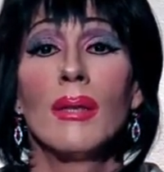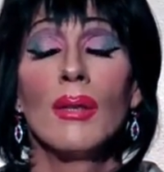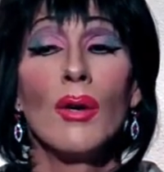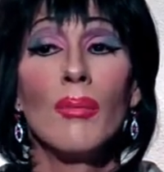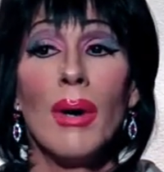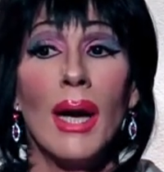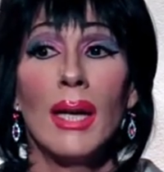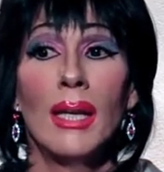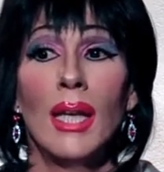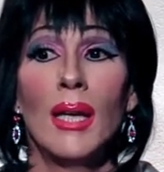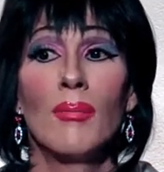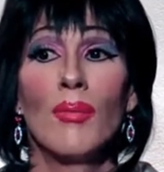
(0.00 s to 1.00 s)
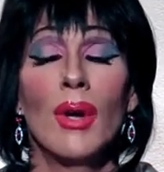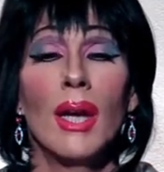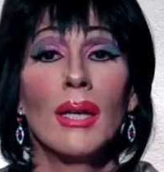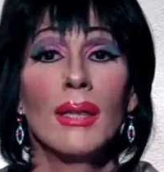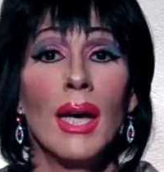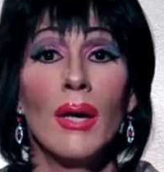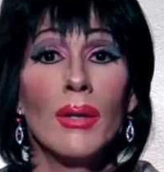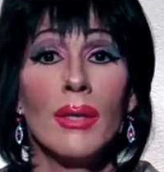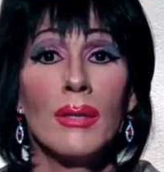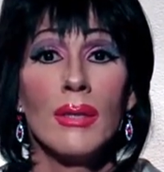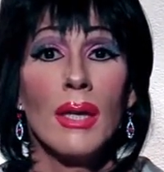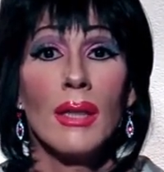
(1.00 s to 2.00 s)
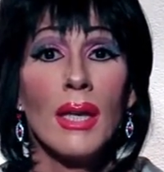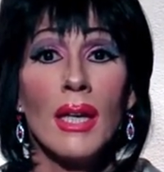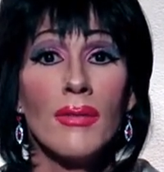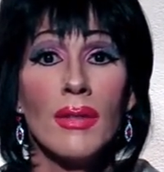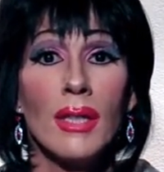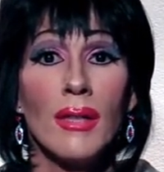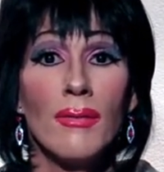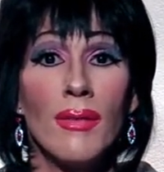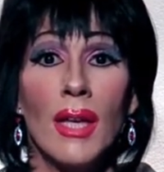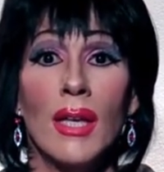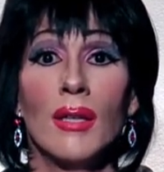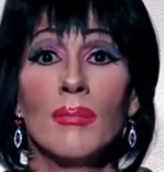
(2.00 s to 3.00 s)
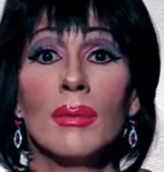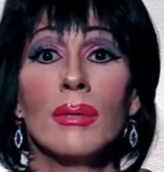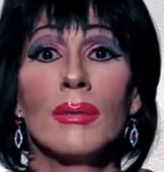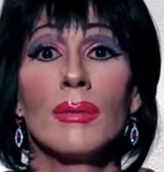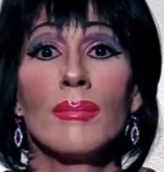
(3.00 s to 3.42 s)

though my name rang loudest on the heavenly fame.